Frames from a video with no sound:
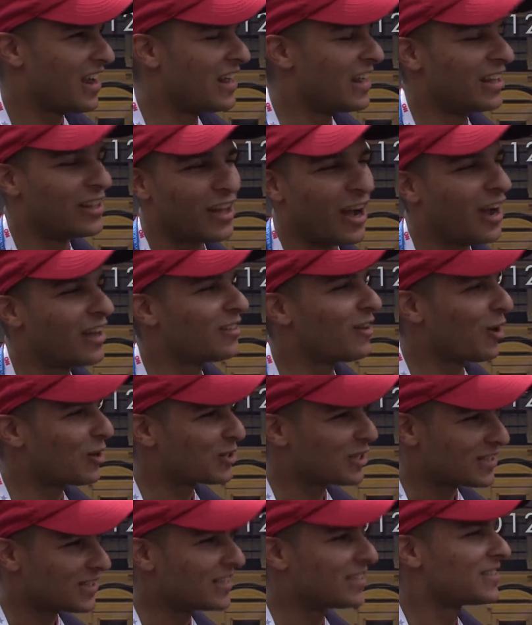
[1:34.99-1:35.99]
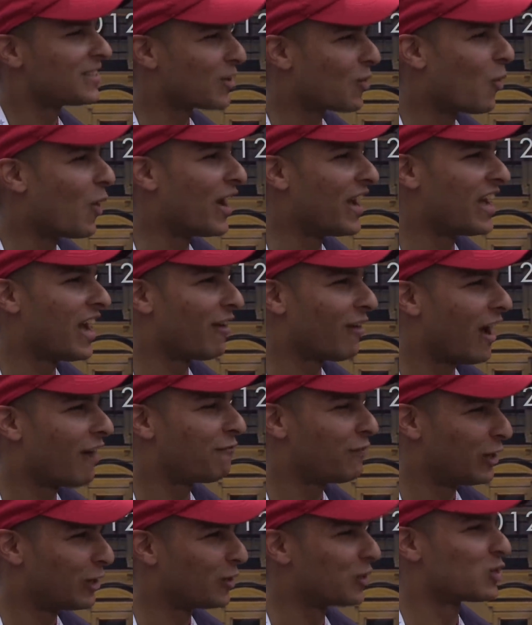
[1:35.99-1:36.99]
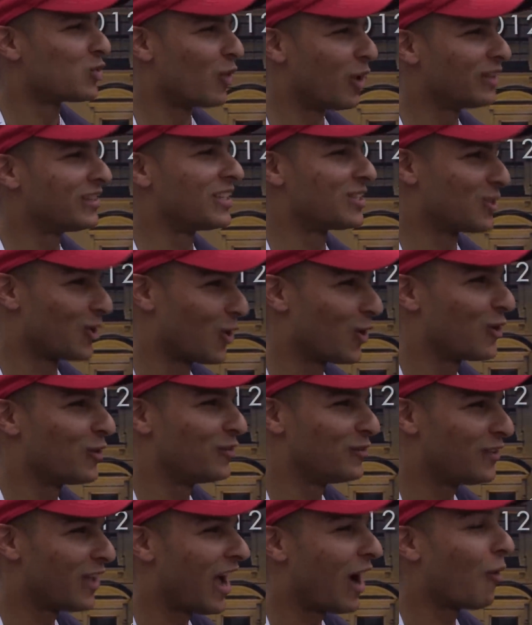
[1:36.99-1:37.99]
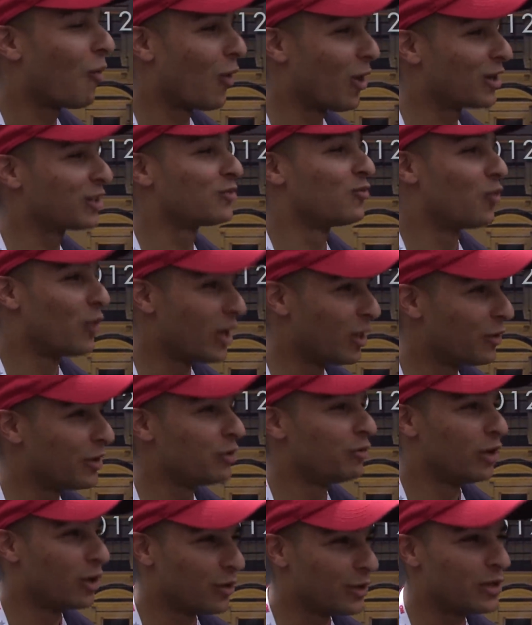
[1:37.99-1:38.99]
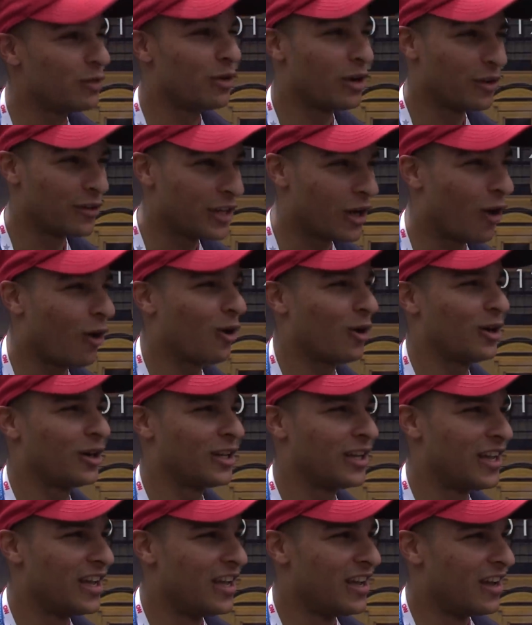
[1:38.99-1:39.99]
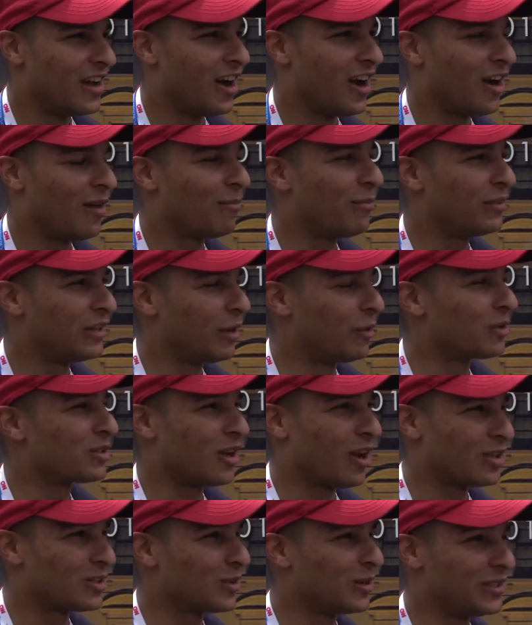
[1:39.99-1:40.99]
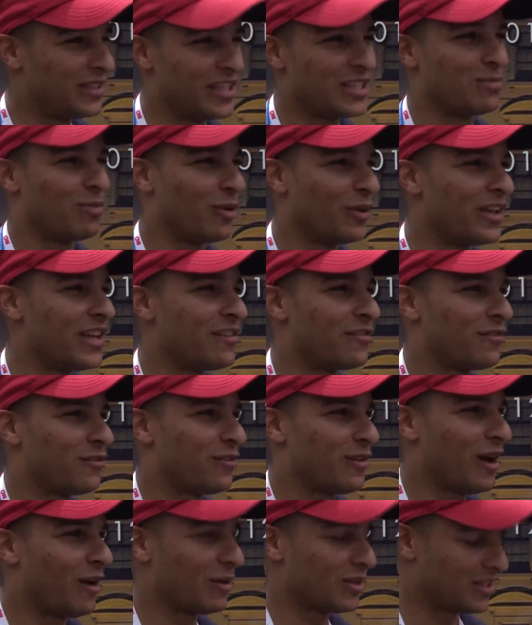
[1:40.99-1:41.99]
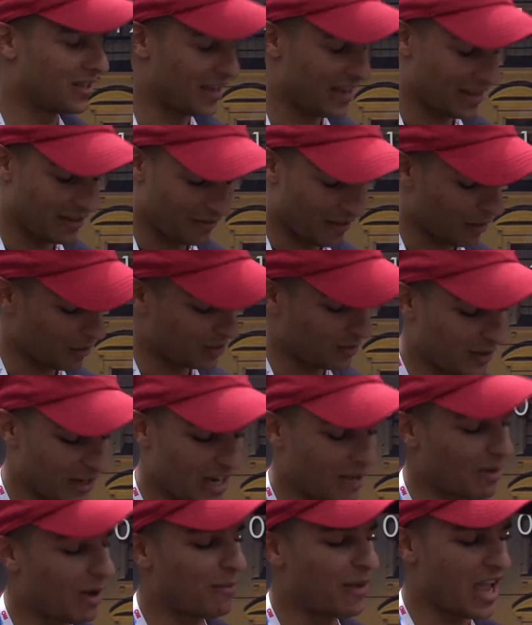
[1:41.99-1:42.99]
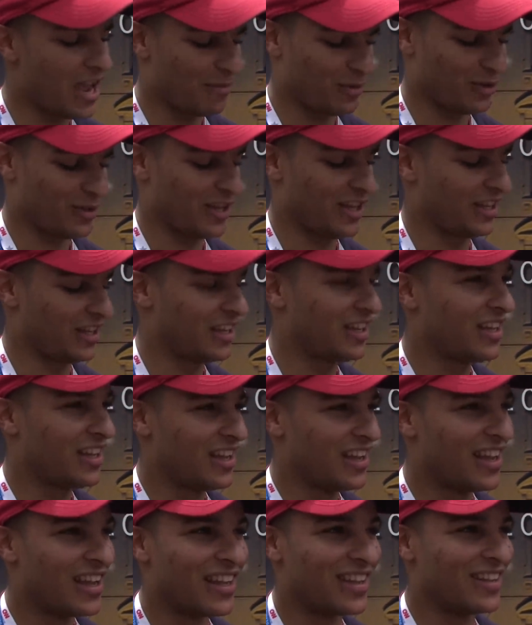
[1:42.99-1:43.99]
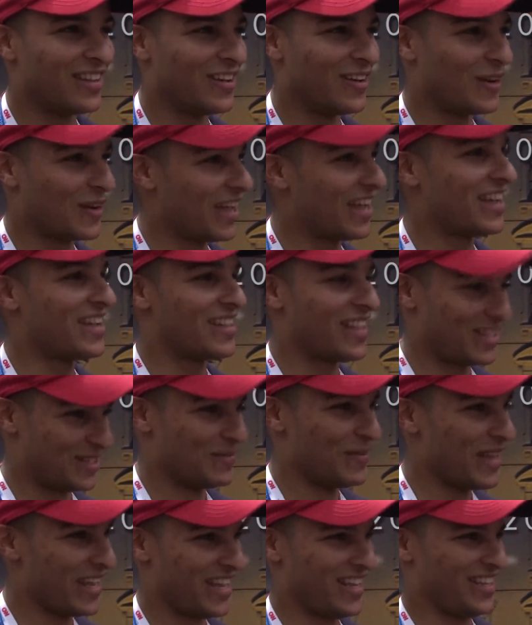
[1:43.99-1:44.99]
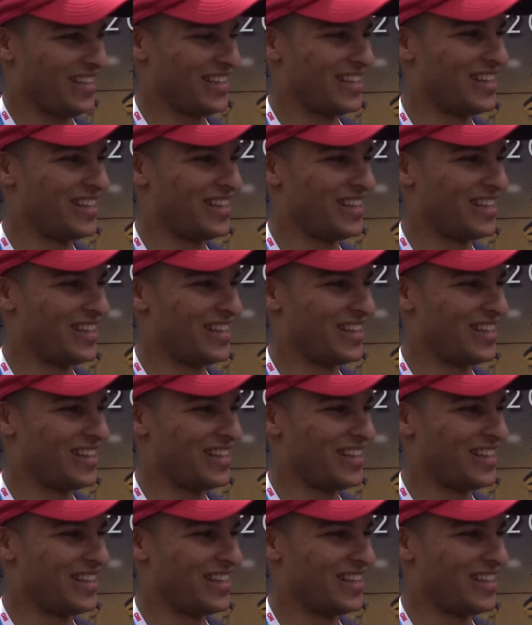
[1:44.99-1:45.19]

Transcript: In a non-narcissistic way, I, I felt it was well-deserved. I worked really, really, really hard, um, but there was also a disbelief. I was like, I was looking at my paper like, okay, that's me.